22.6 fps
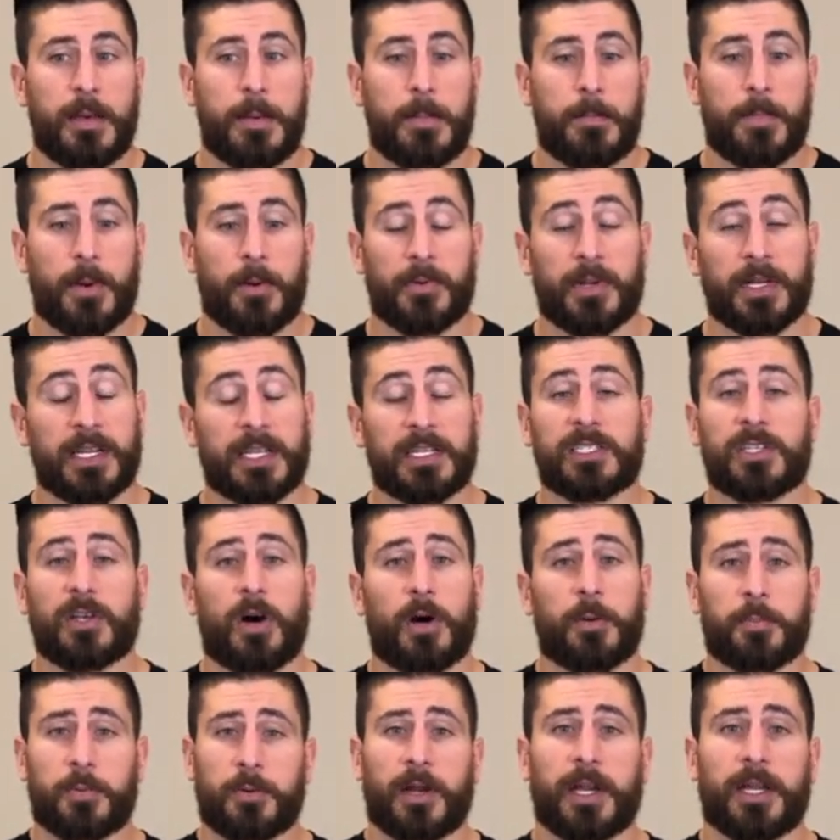But we need to
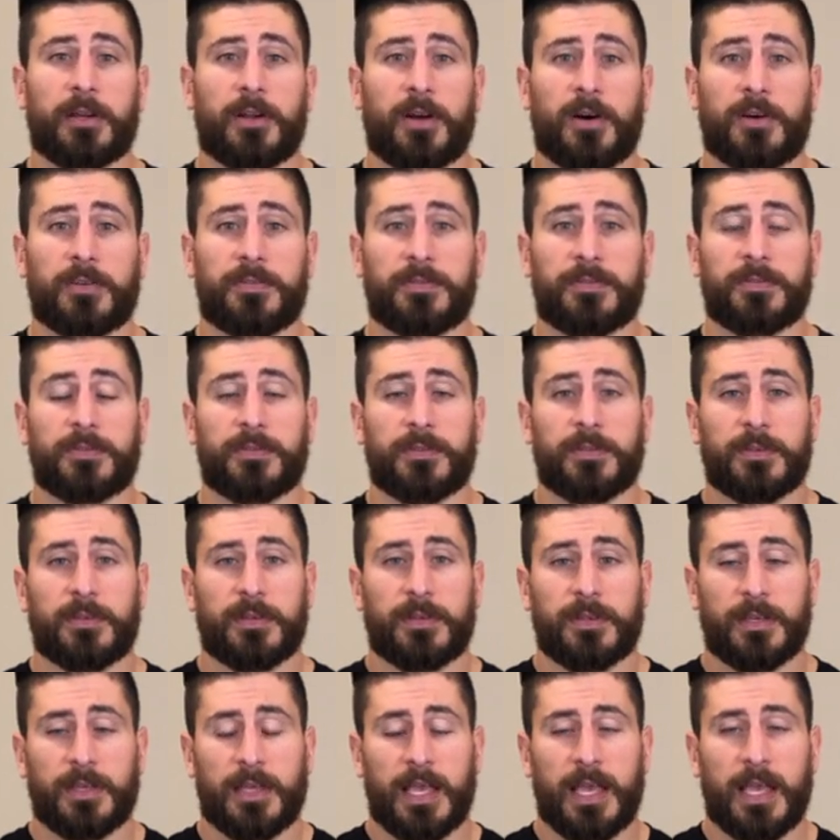operate off
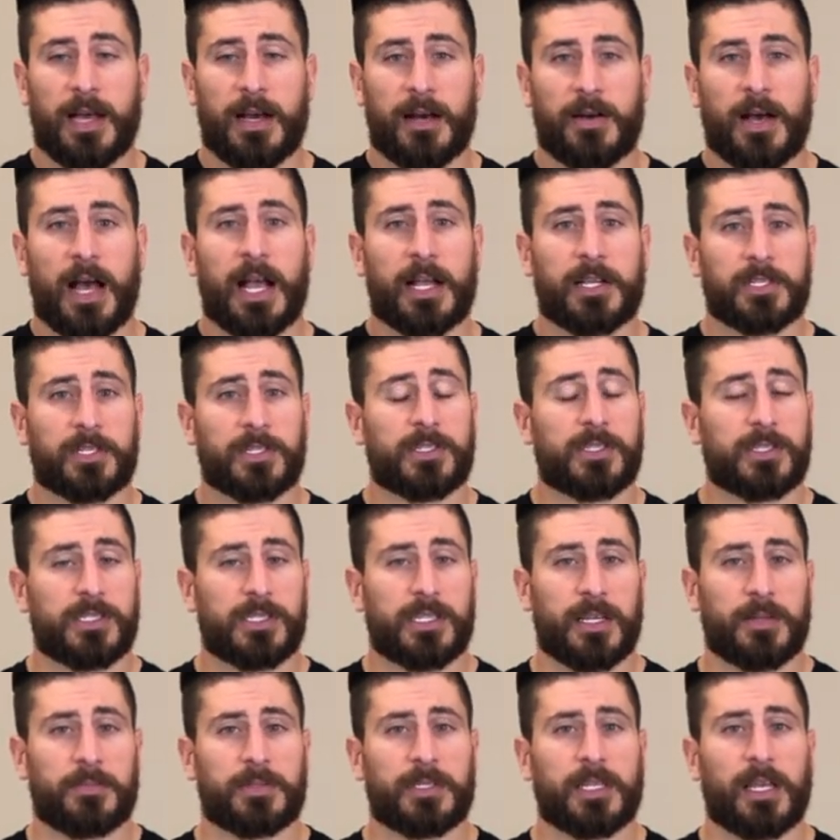our action
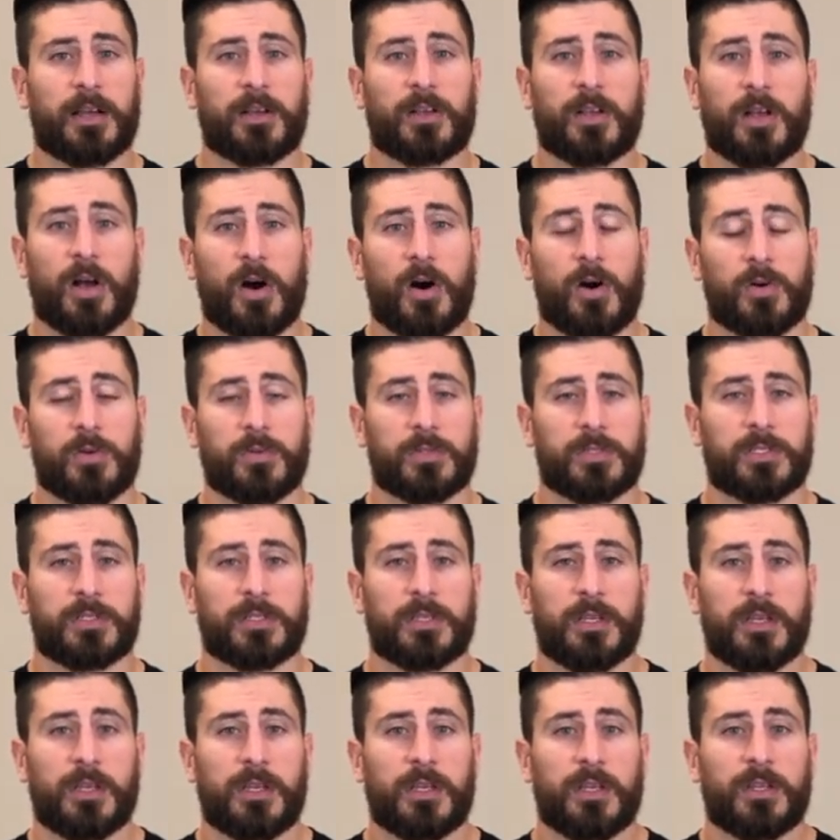steps, our goals,
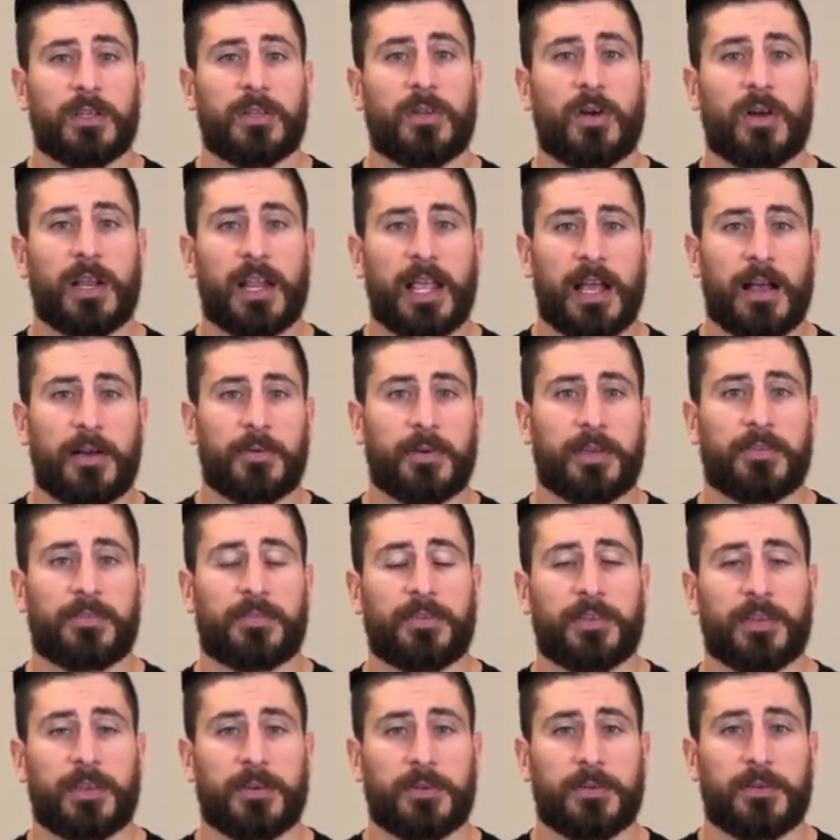not how we
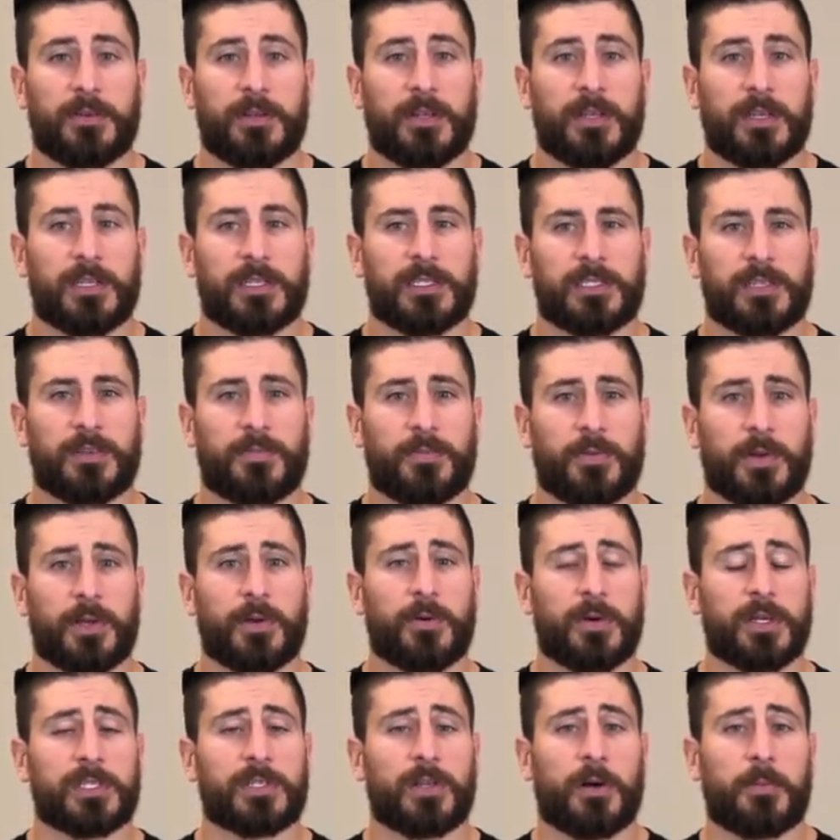feel. Because if we
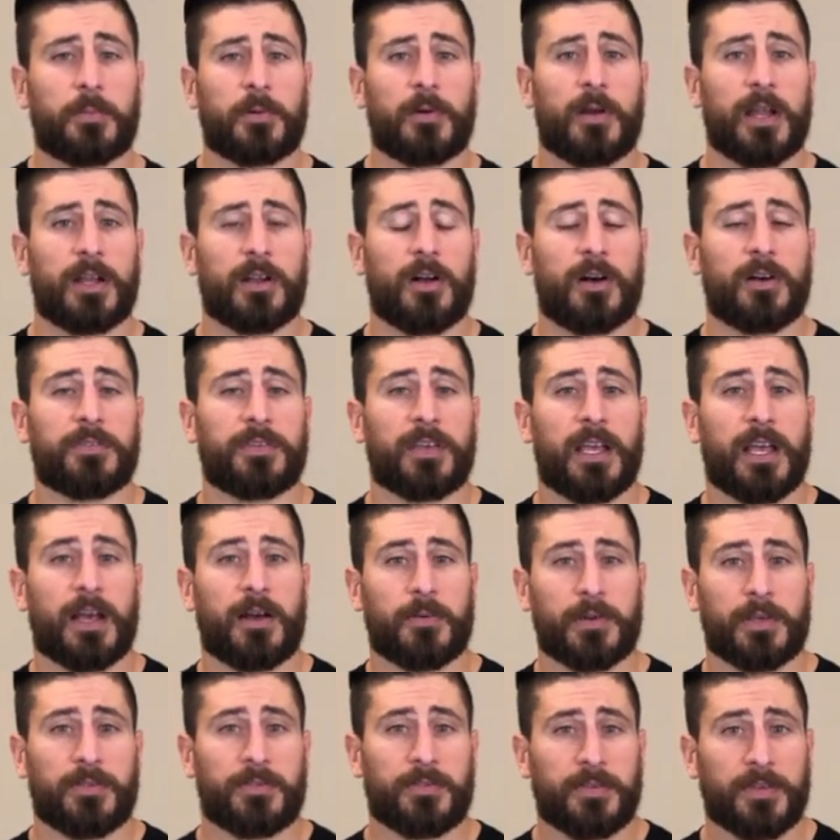always operate off how
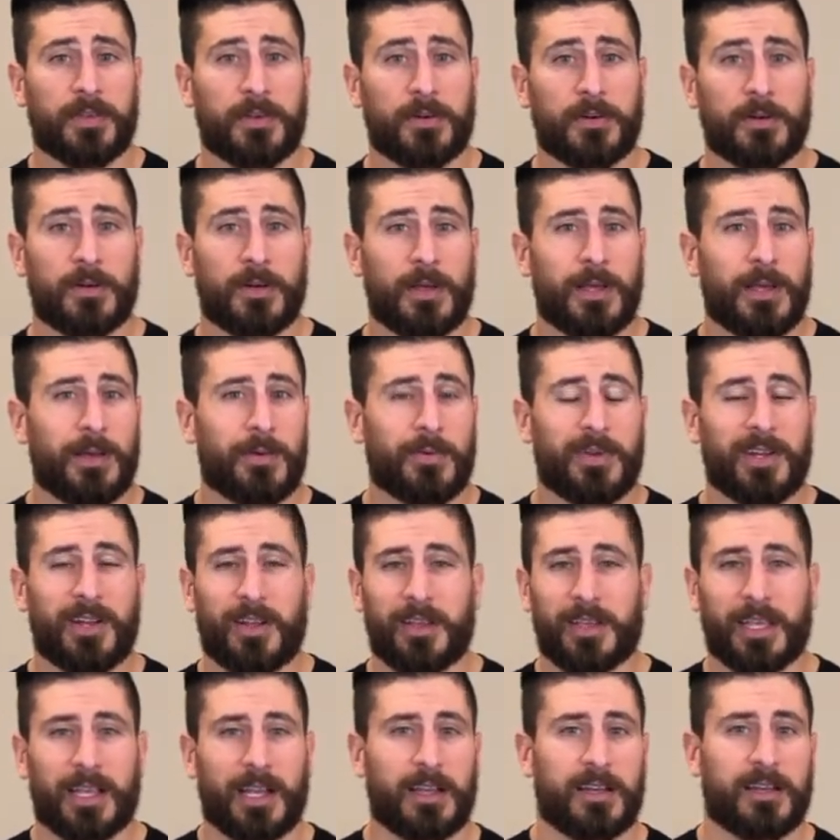we feel, we
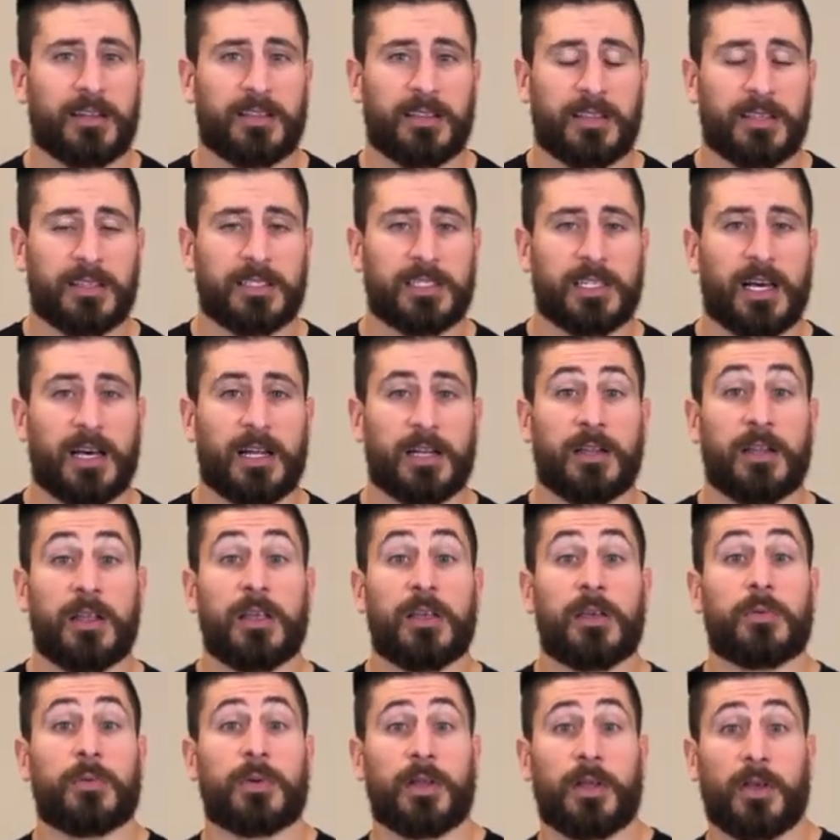don't get anything done,
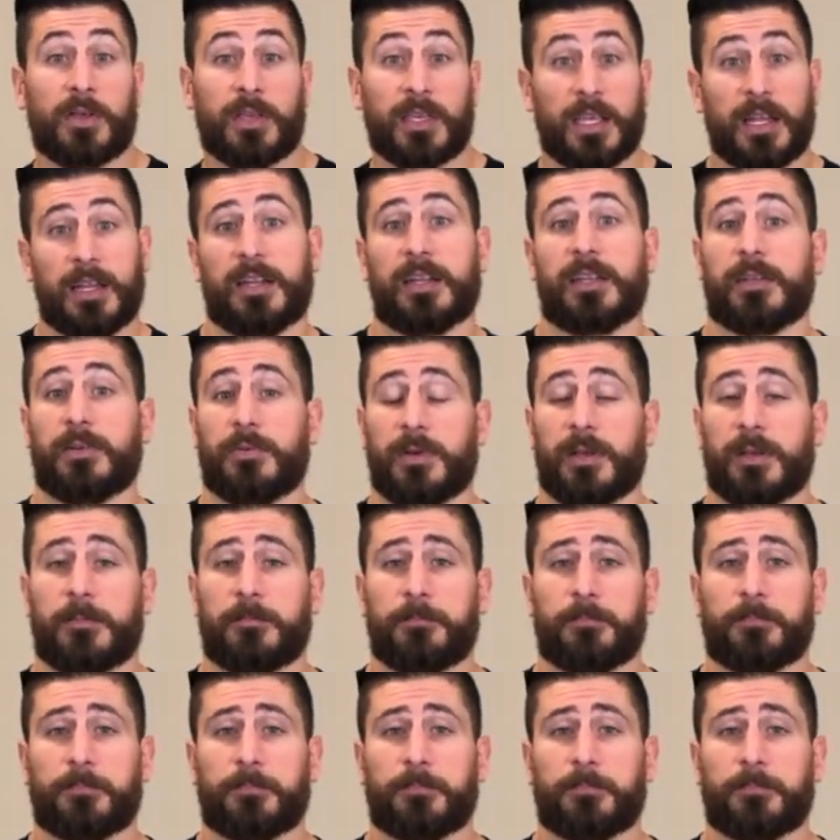we don't get anywhere.